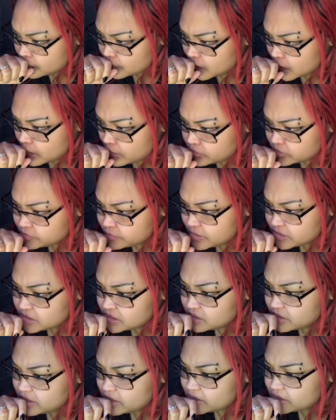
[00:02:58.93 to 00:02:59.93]
I was
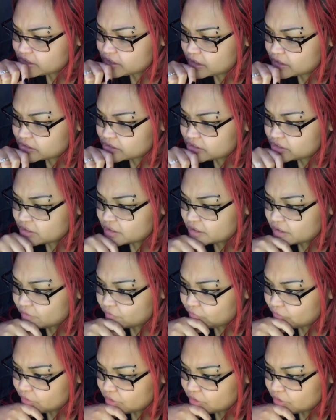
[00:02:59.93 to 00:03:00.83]
mentally exhausted and I felt